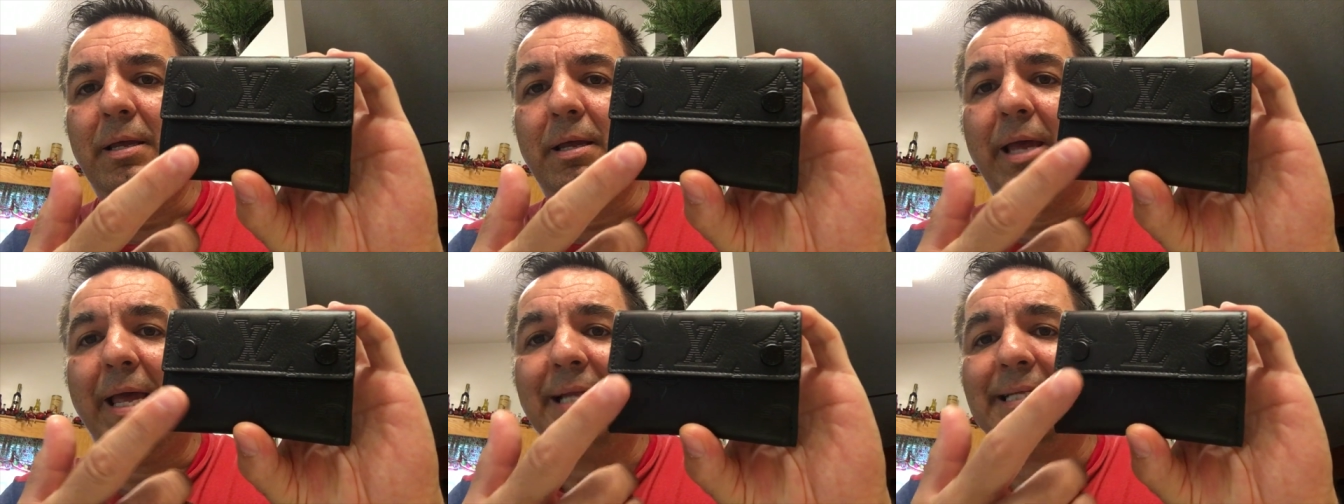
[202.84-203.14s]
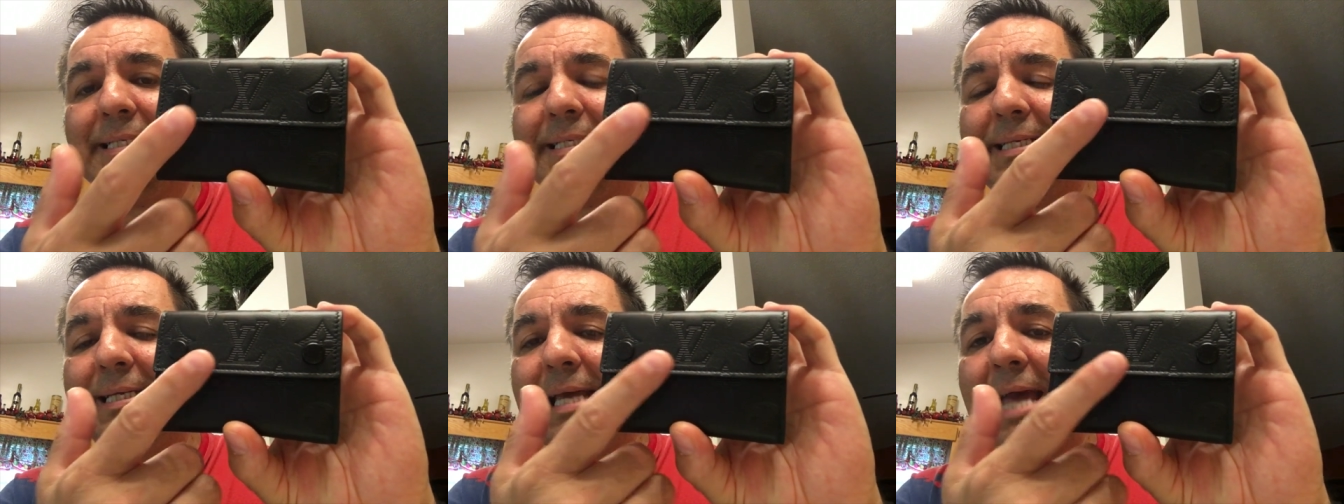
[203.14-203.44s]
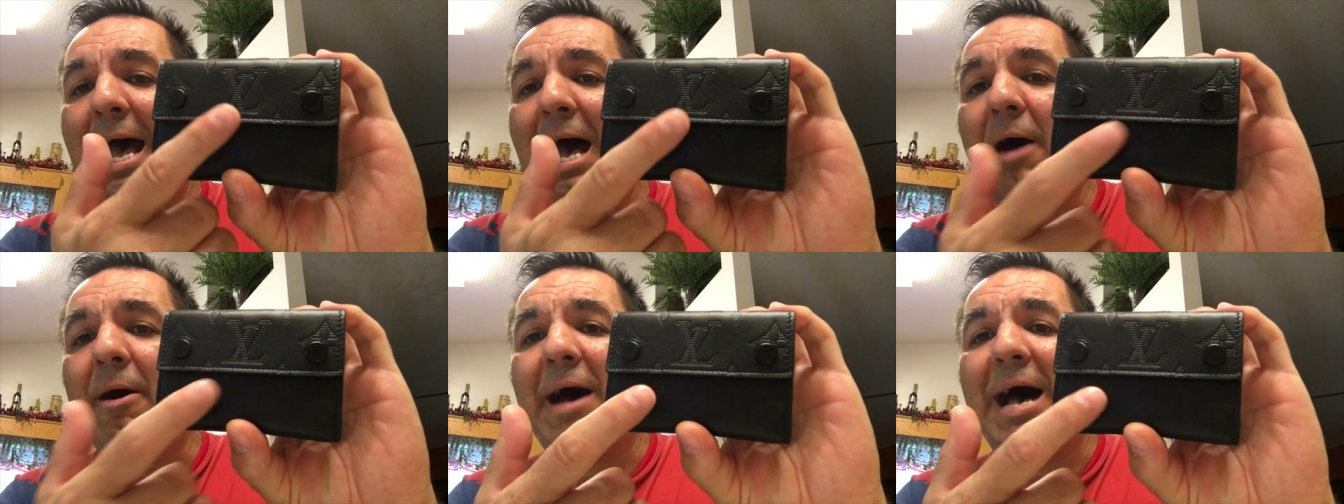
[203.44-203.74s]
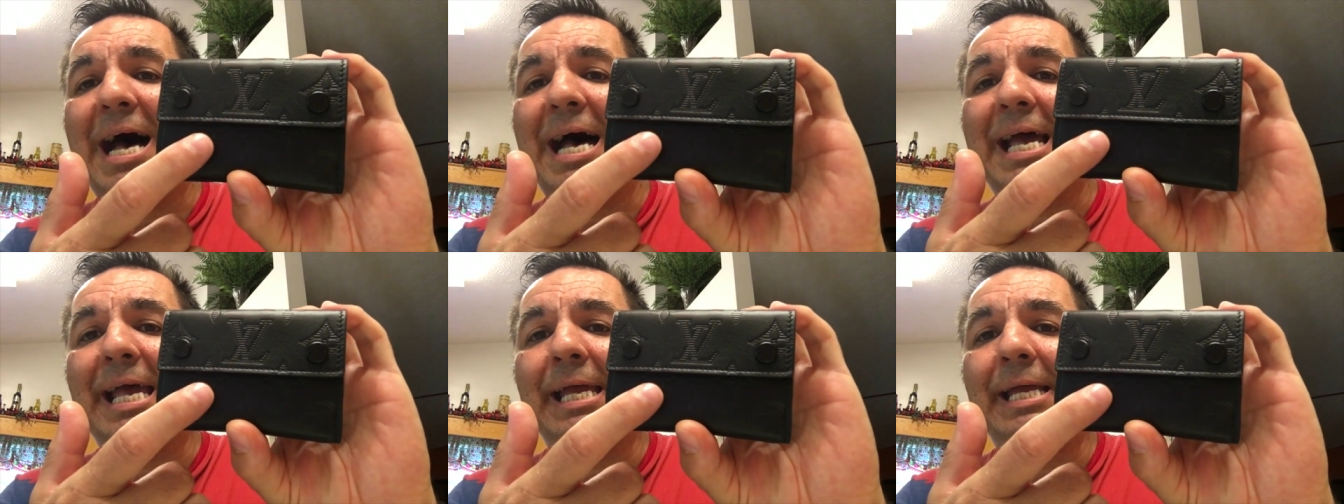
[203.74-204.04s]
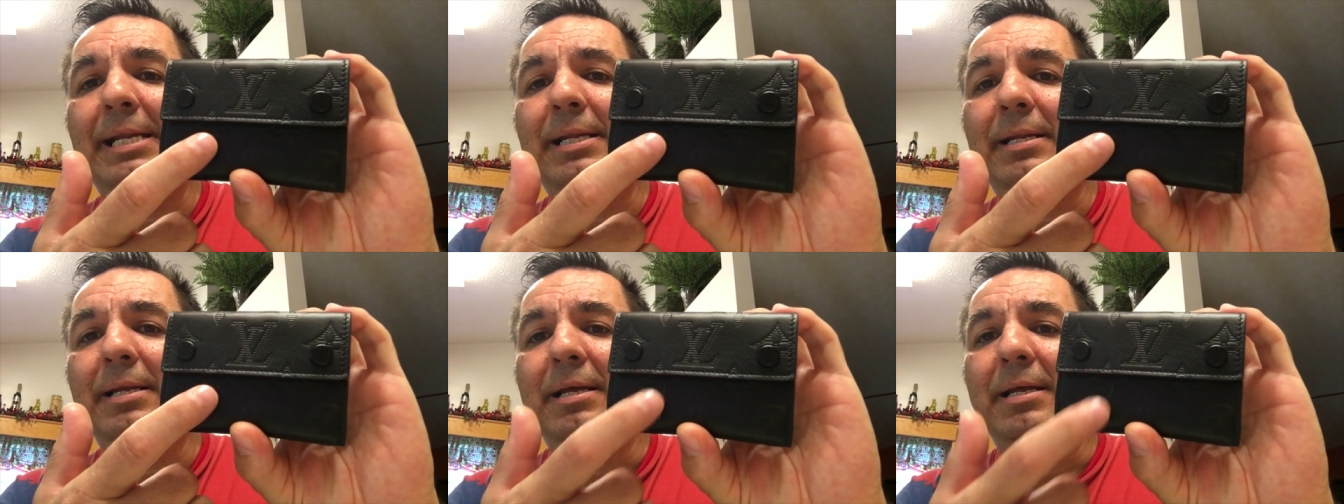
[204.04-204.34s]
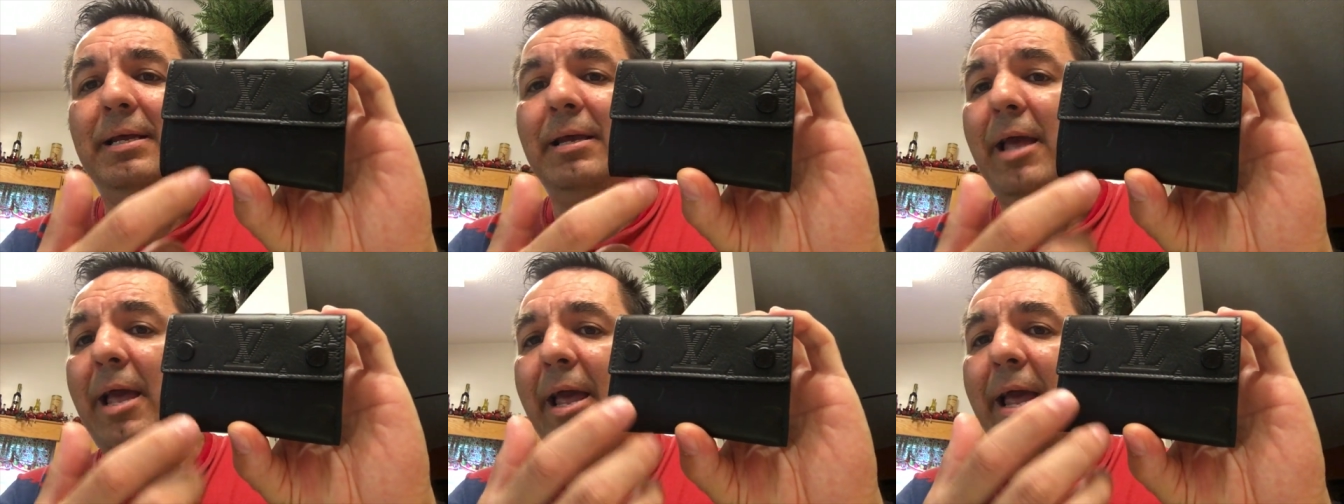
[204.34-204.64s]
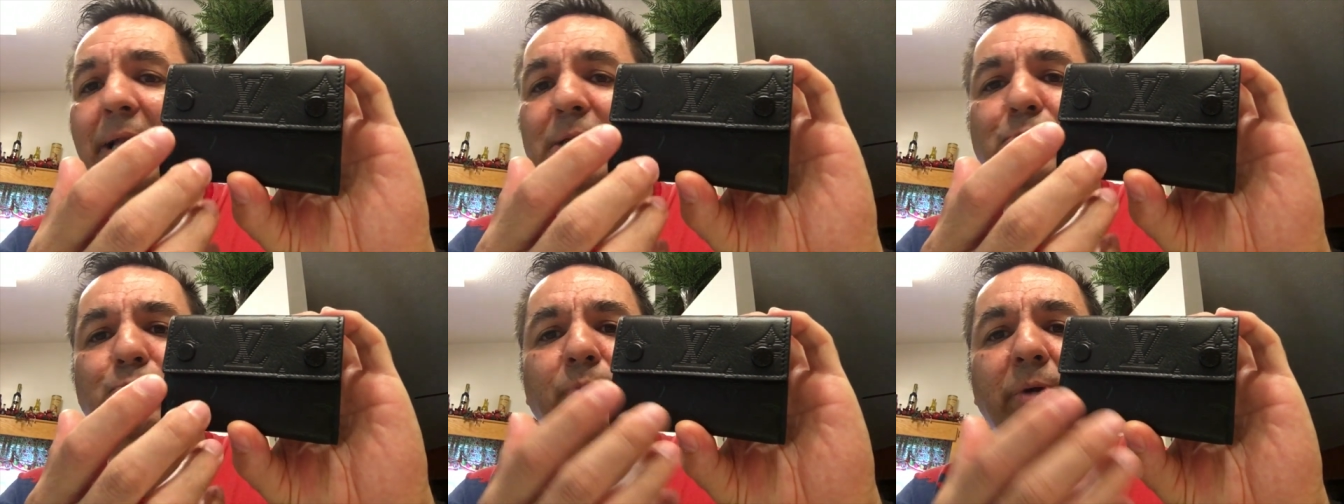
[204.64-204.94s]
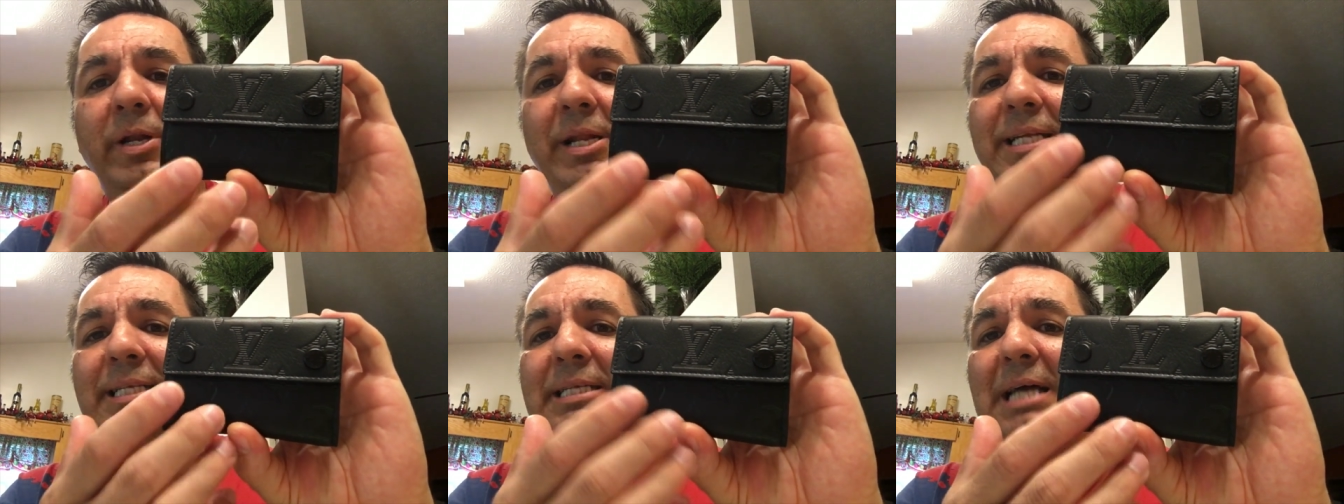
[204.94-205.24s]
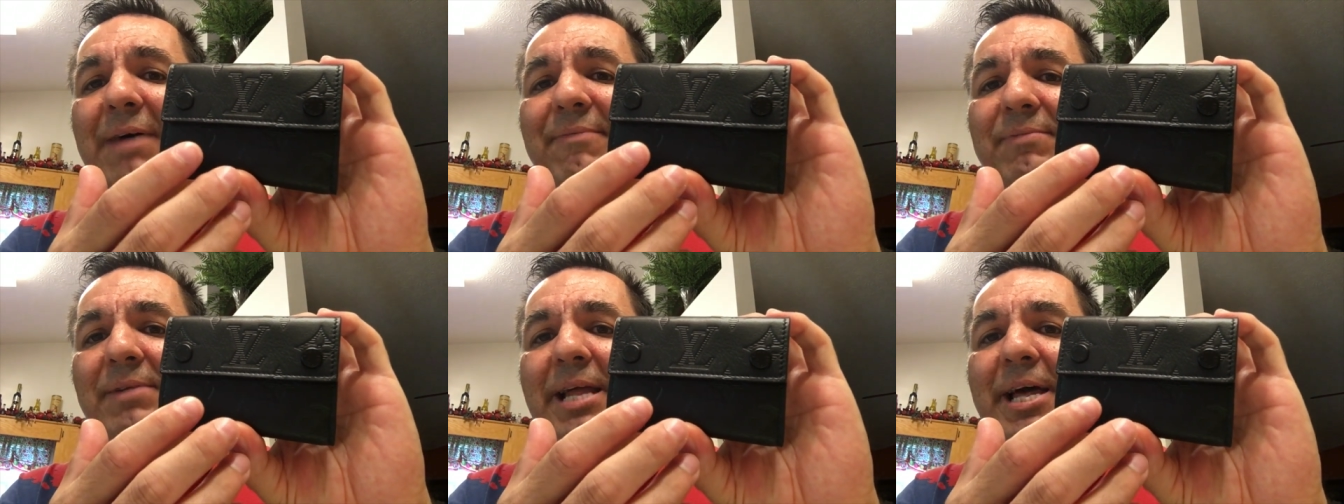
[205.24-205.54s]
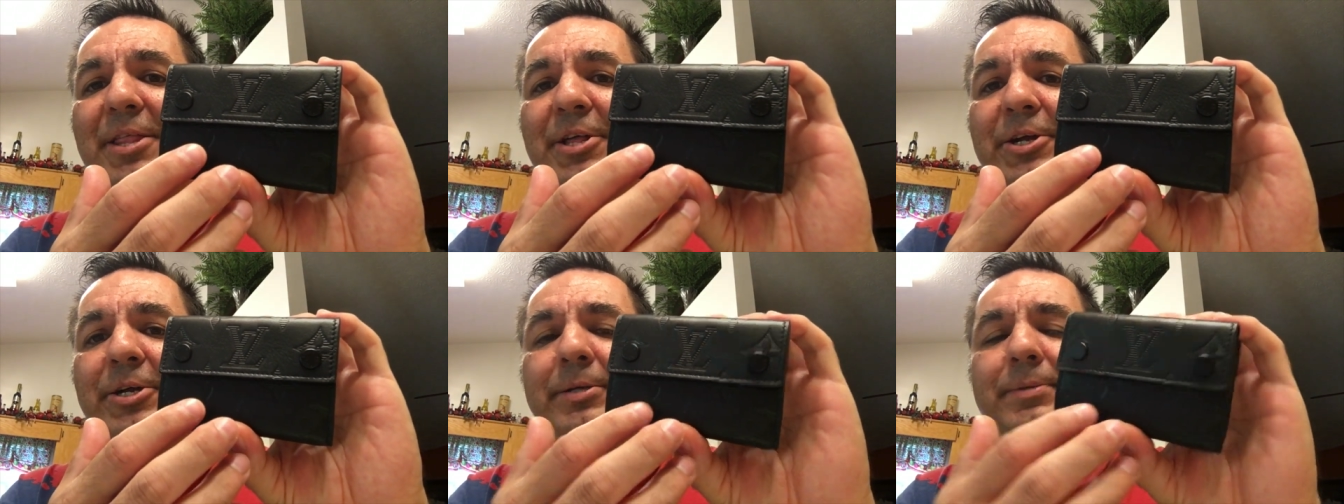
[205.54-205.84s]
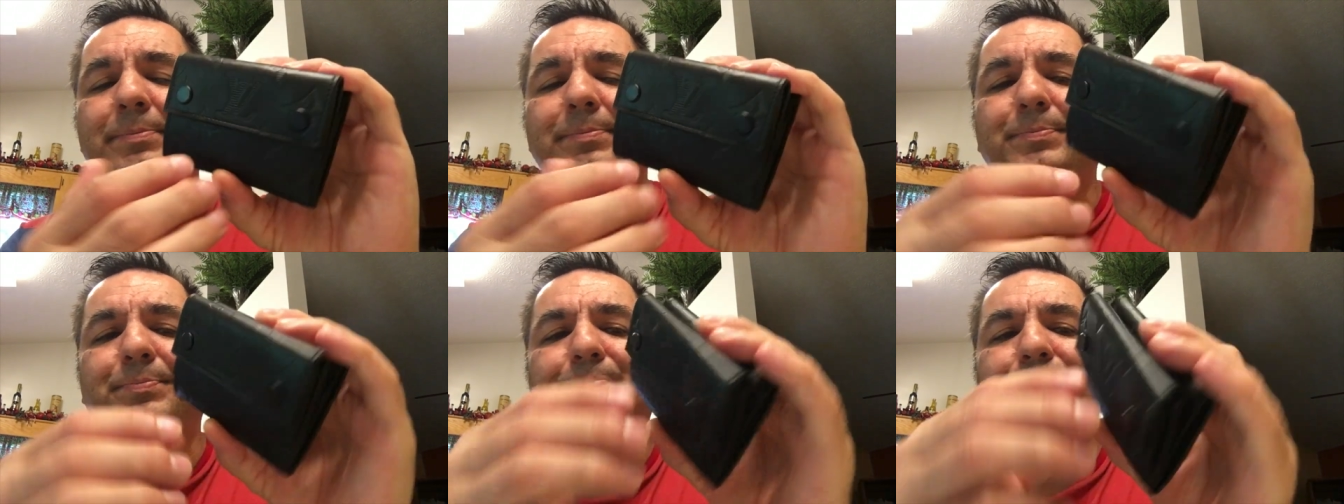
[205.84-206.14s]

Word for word: It's cowhide. It's really soft leather.